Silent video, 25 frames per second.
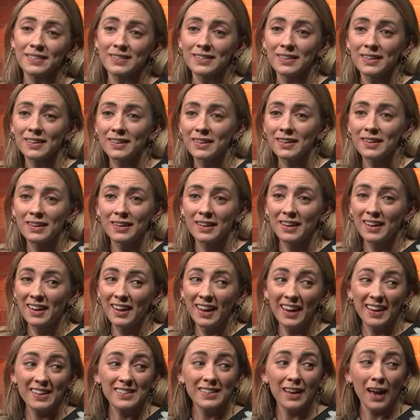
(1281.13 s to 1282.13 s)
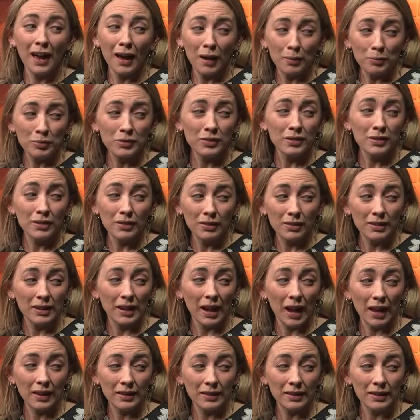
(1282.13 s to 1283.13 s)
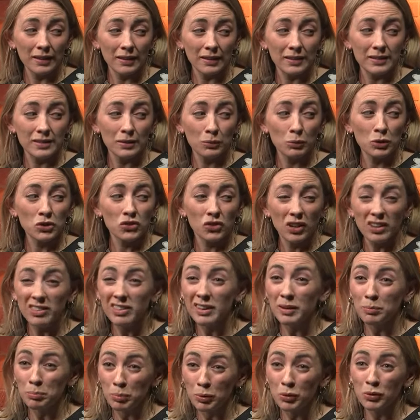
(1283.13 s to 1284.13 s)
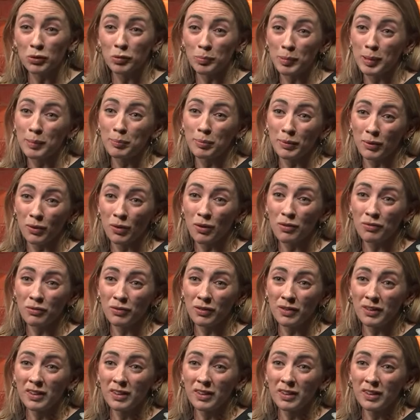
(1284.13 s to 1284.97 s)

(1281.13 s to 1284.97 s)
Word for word: It is, absolutely endless. It's absolutely endless, which I think puts people off.